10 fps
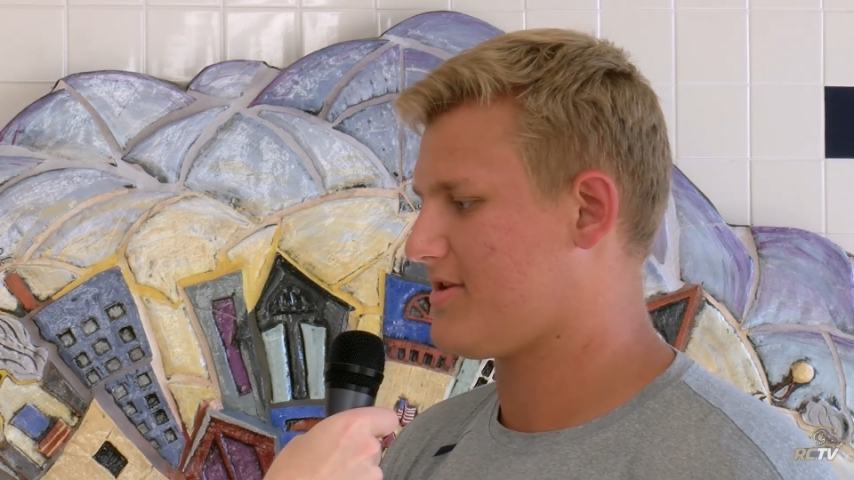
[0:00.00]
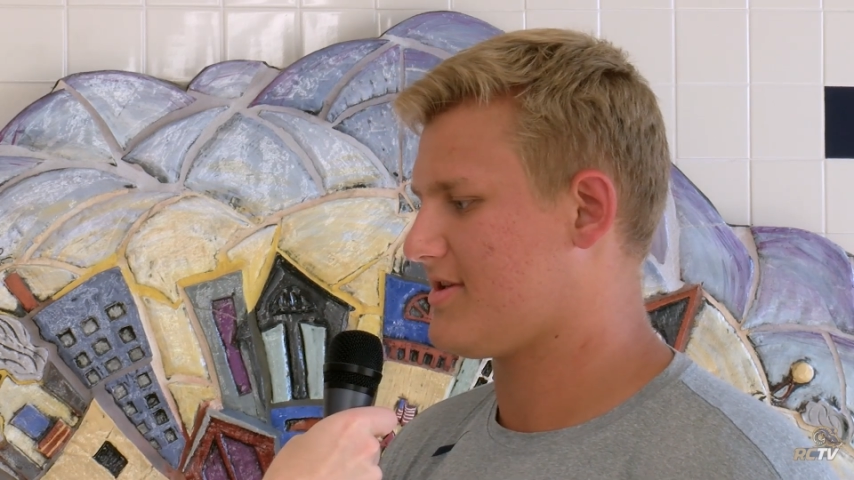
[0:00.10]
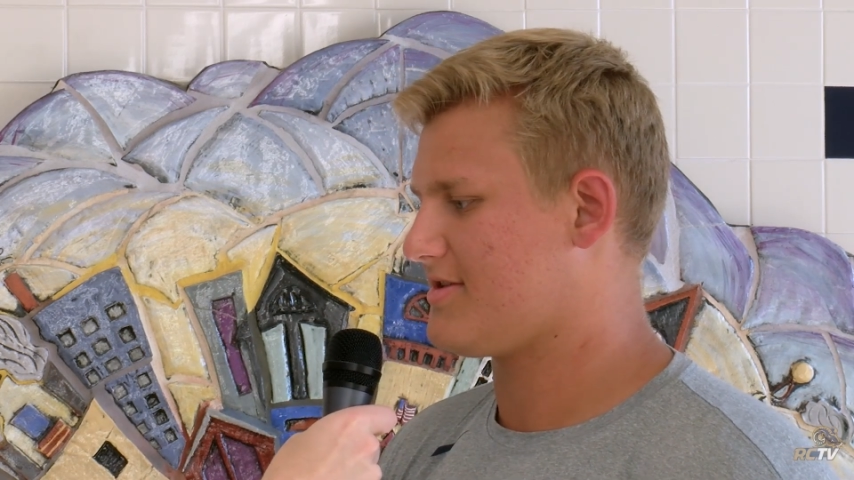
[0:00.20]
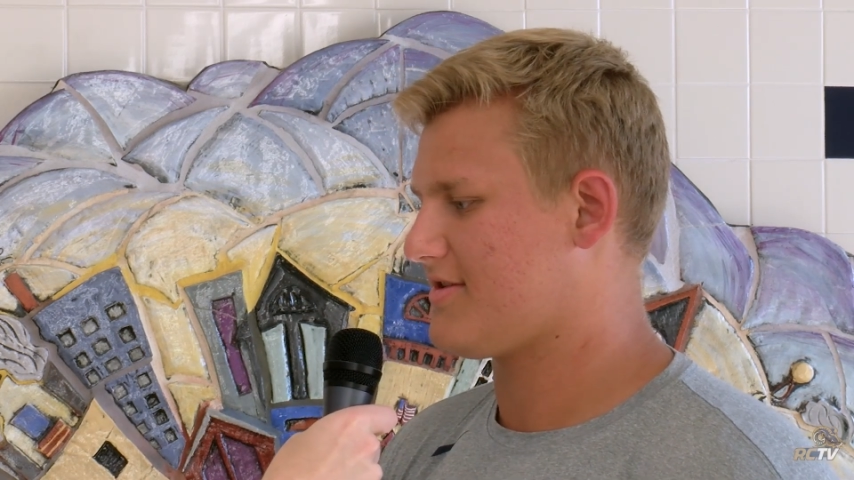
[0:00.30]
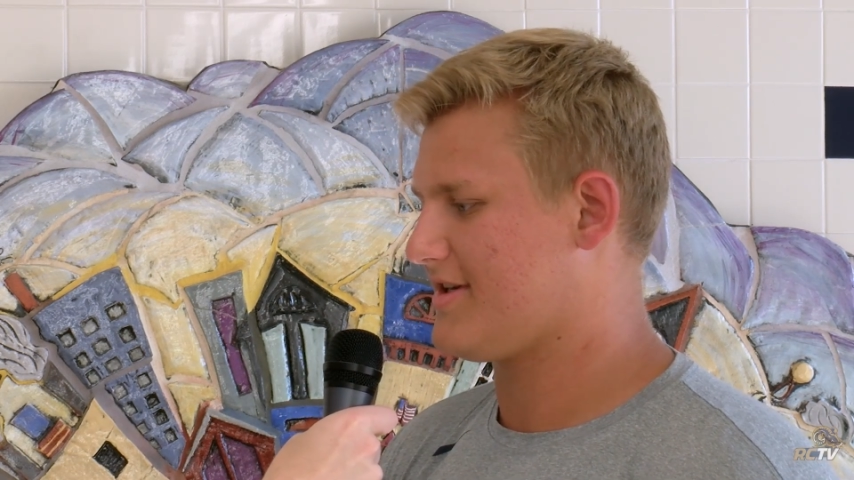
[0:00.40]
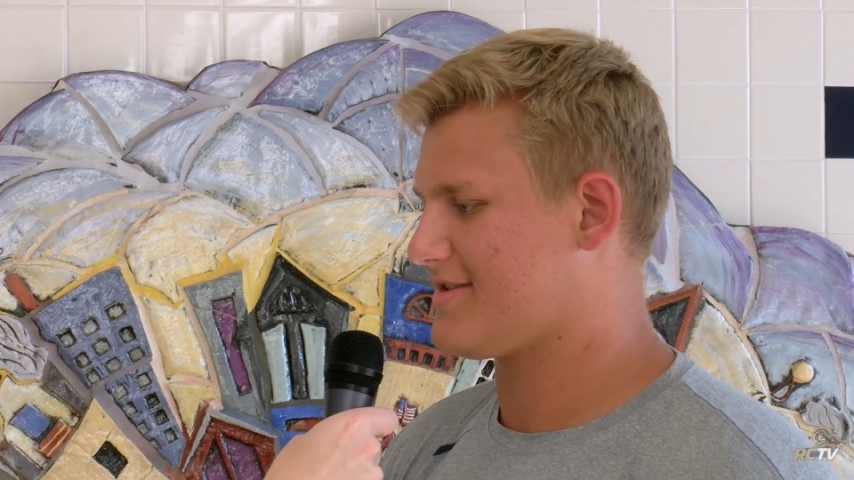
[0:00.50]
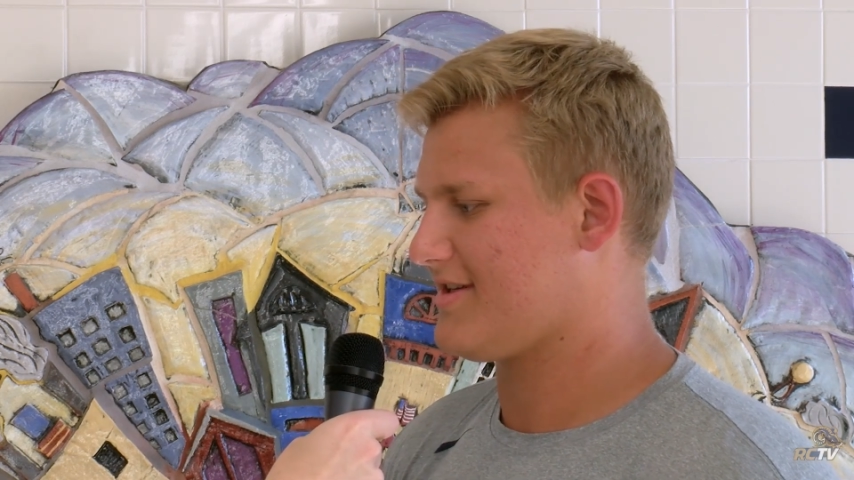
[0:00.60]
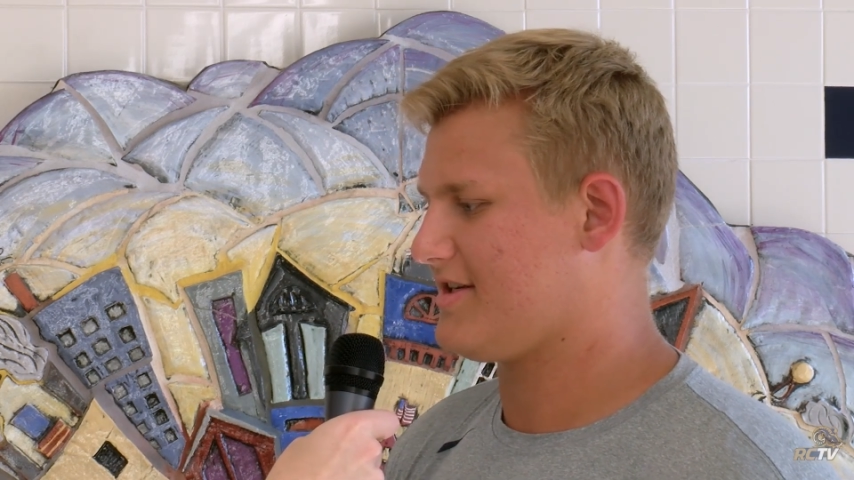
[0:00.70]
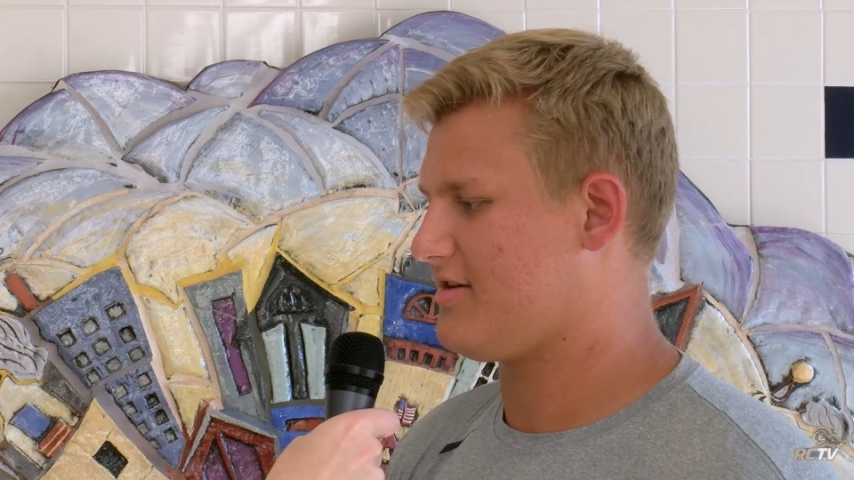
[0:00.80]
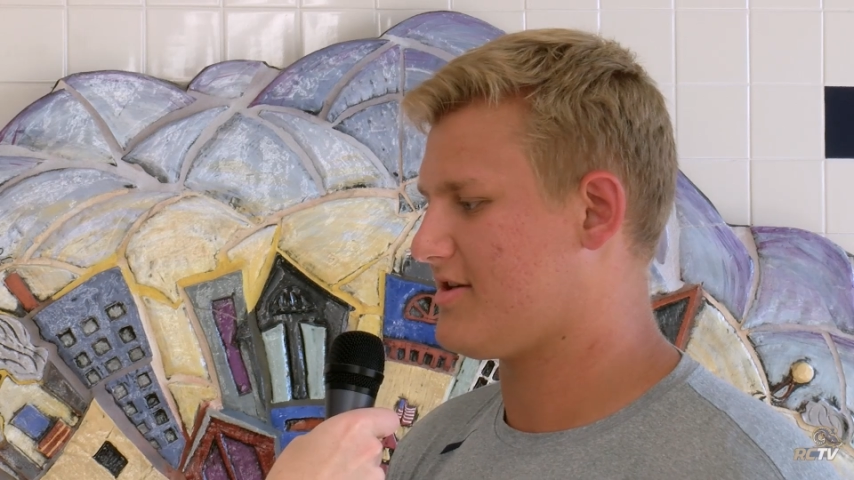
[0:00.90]
to
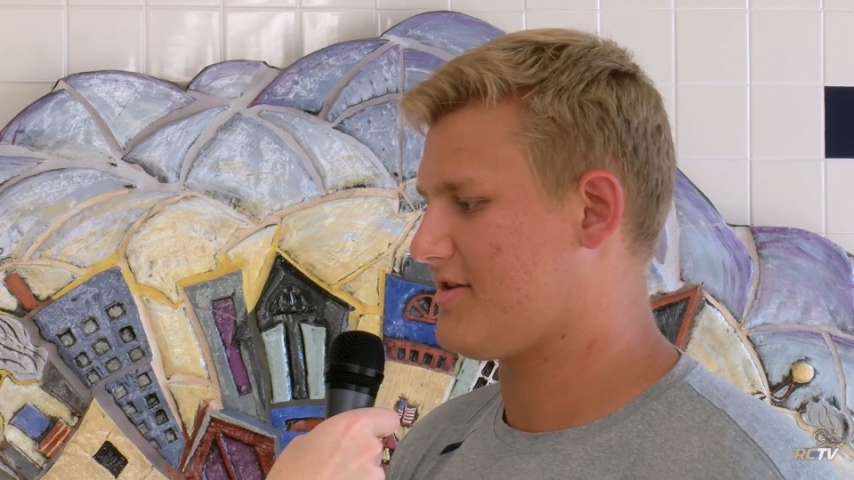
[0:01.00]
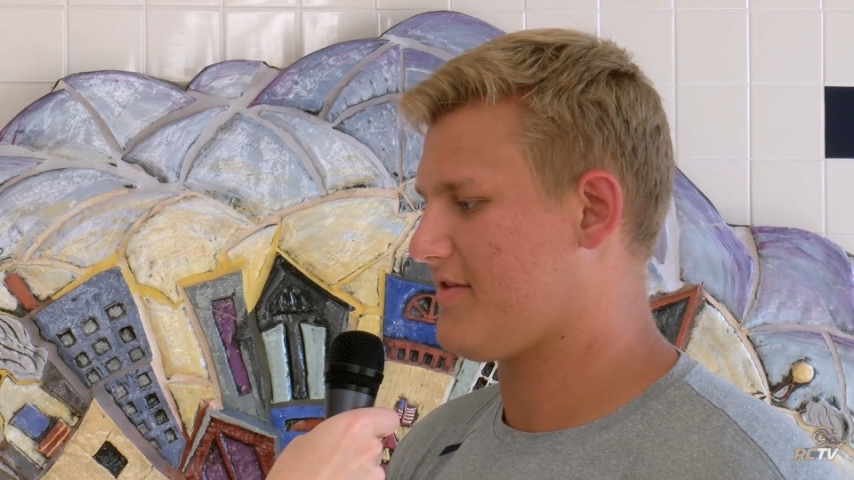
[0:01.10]
translate it onto the